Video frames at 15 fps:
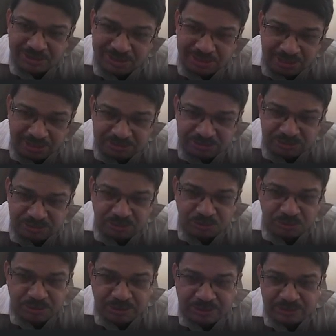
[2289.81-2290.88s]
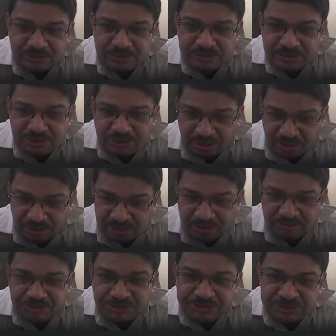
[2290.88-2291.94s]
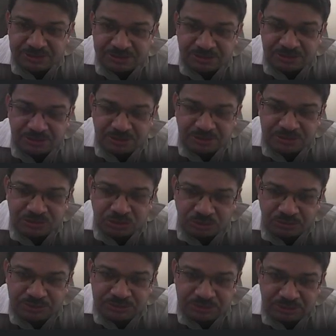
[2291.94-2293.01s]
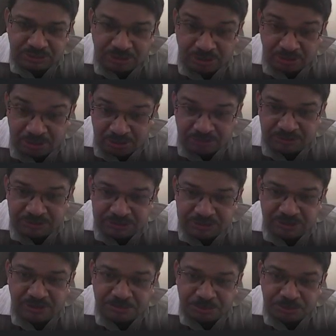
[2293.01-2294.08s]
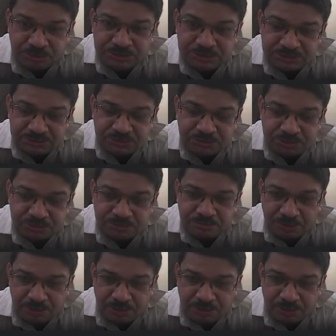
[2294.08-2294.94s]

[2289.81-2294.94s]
actually look at unconventional unconventional approaches to